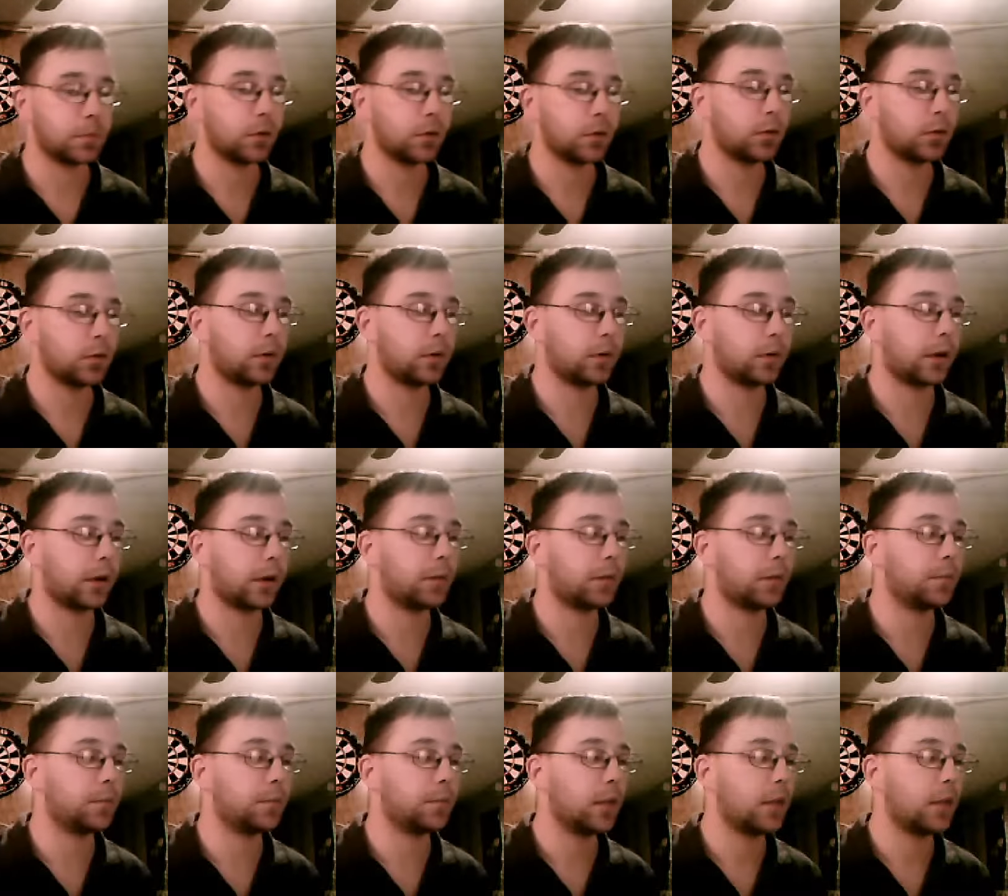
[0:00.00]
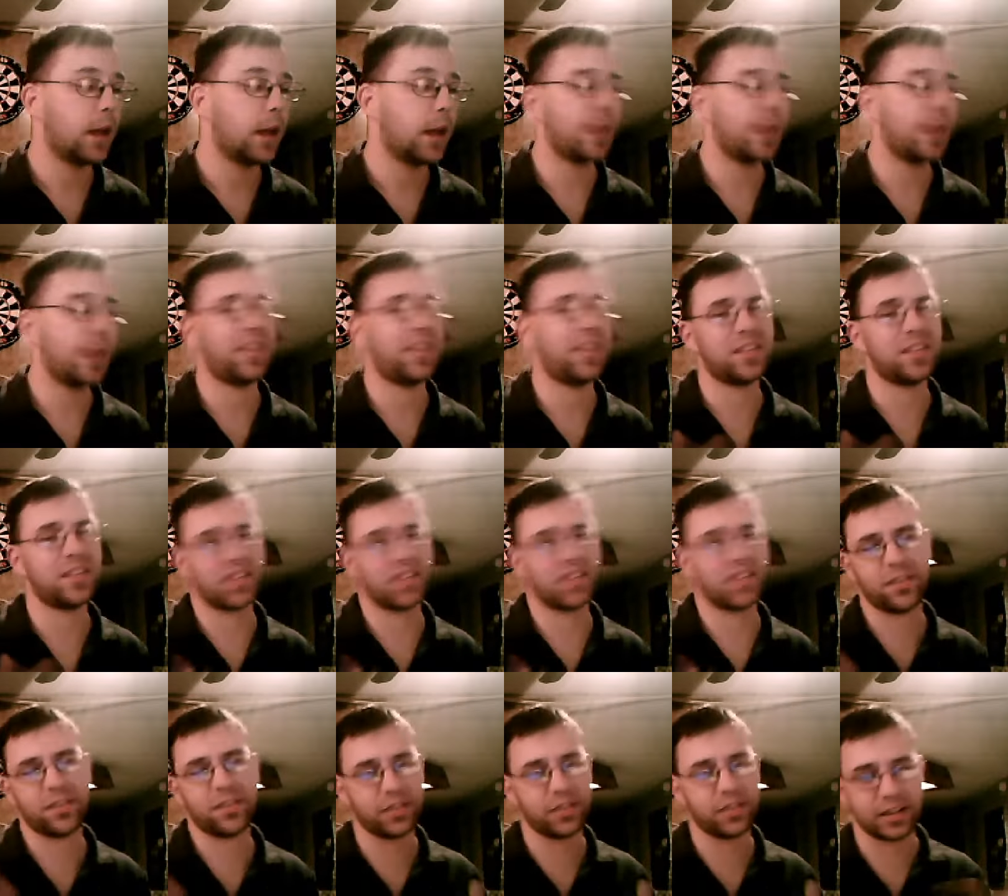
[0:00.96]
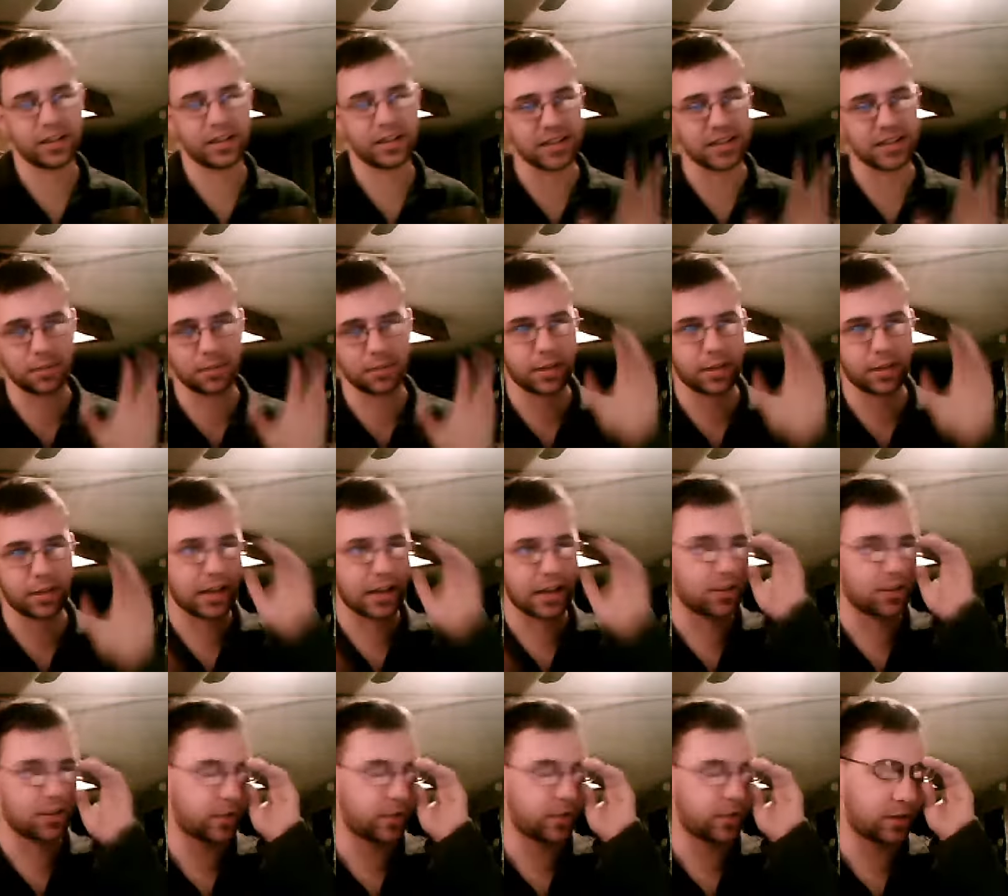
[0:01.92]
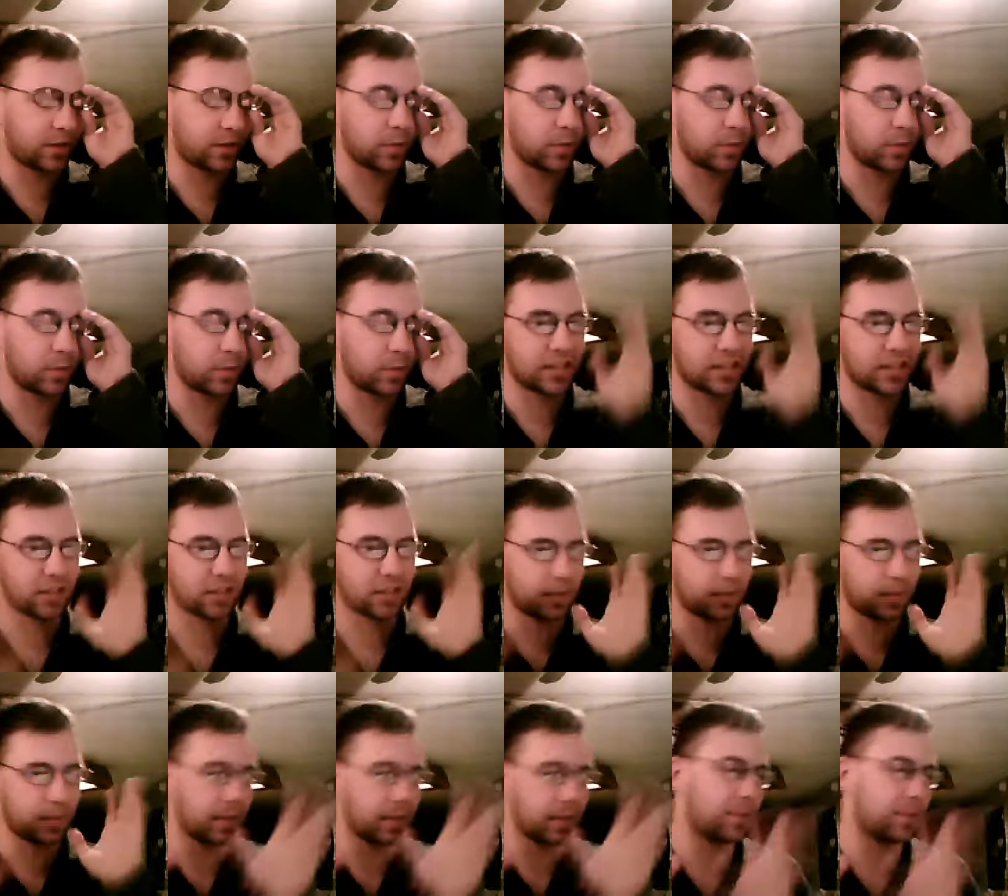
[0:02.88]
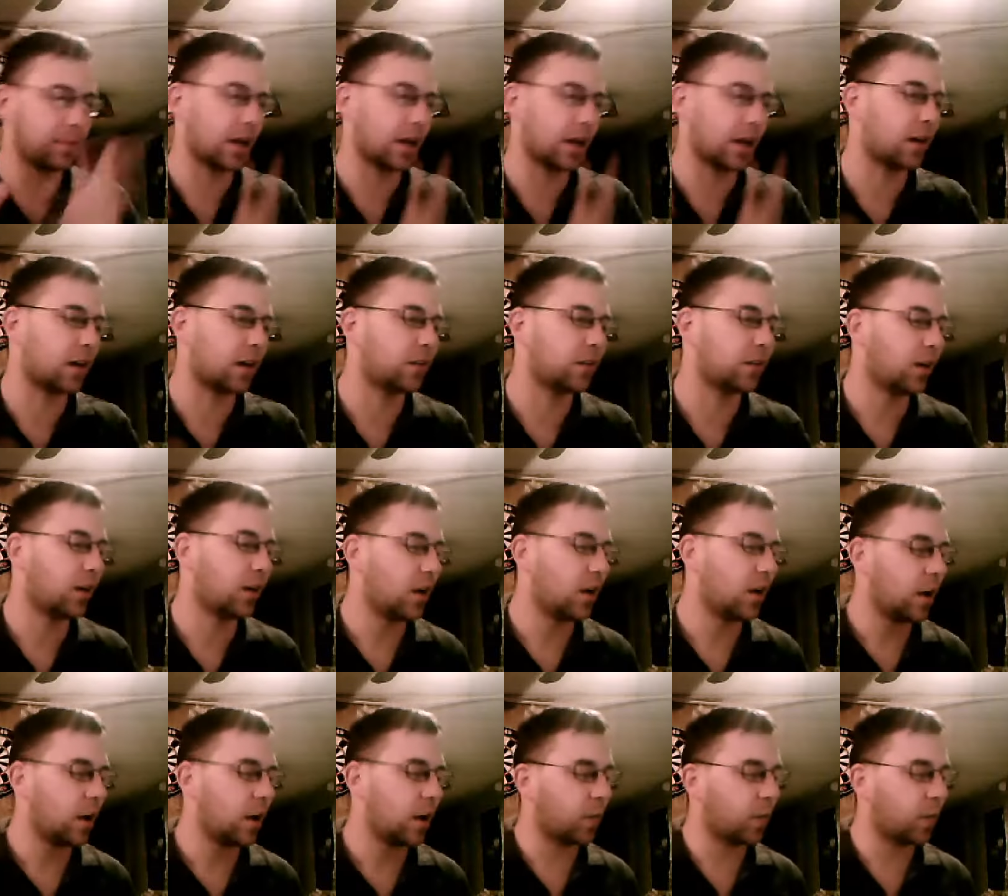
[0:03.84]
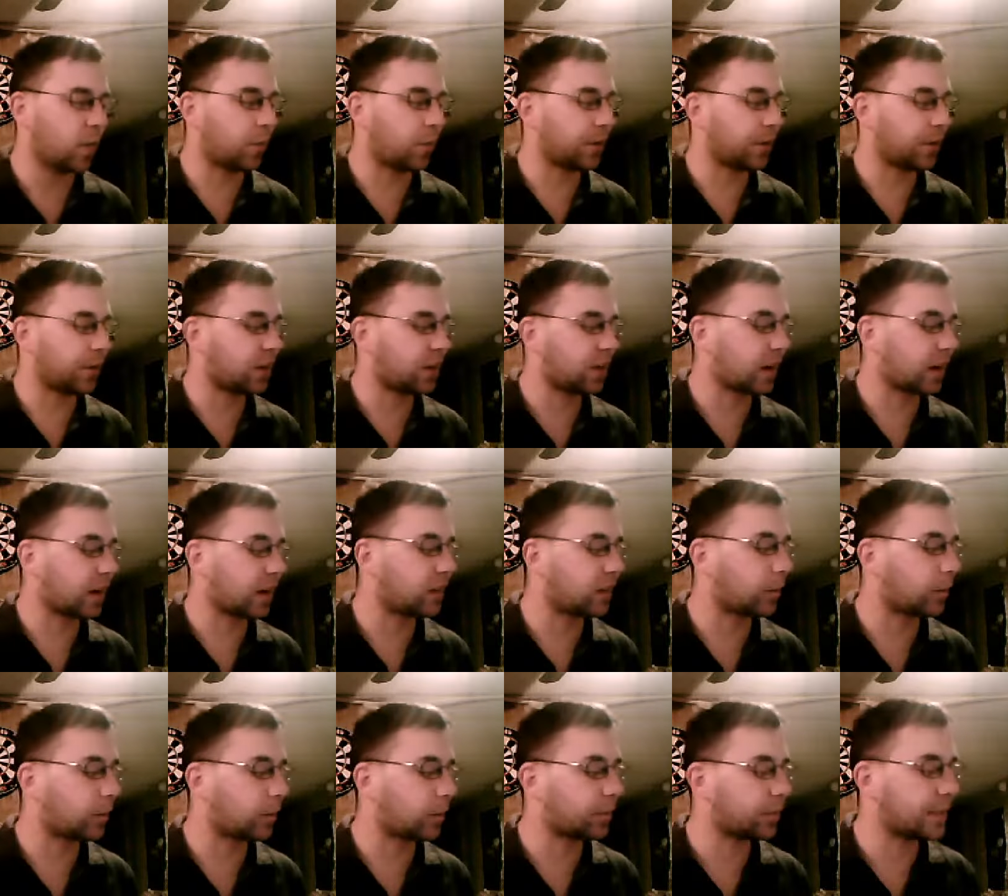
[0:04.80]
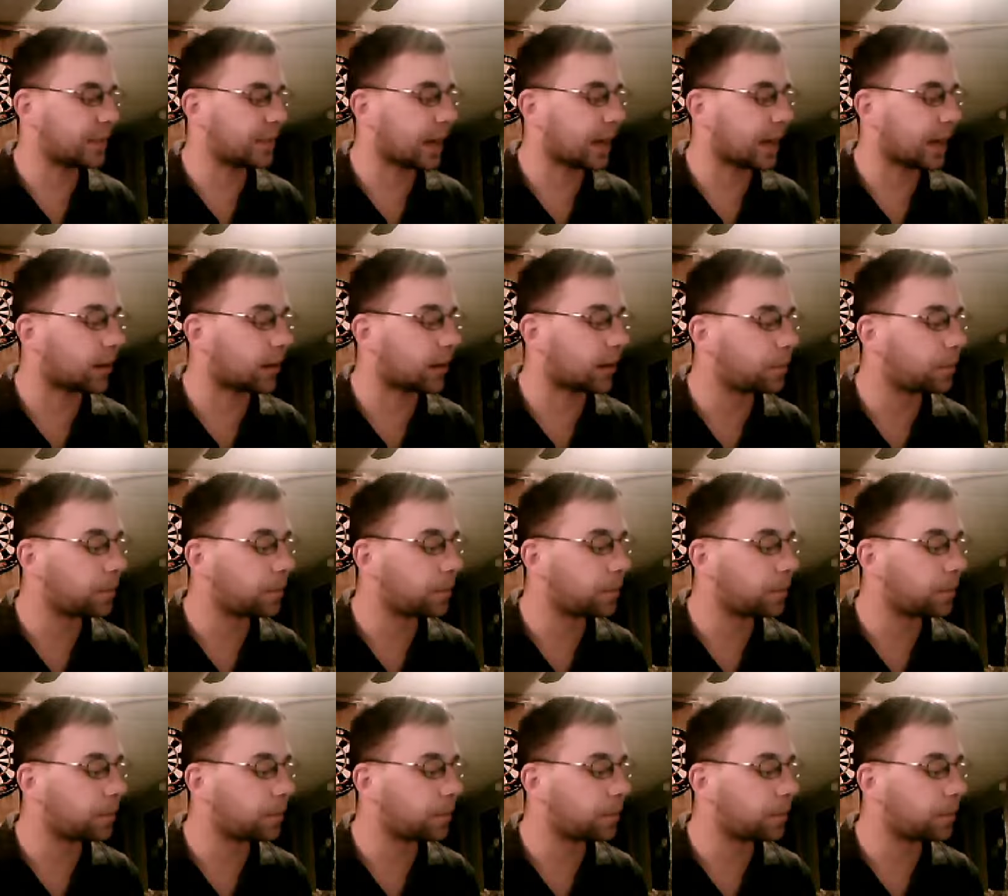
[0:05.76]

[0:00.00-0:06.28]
Okay, and then there's other things that play into it too, but that's going to be beyond what we're talking about today.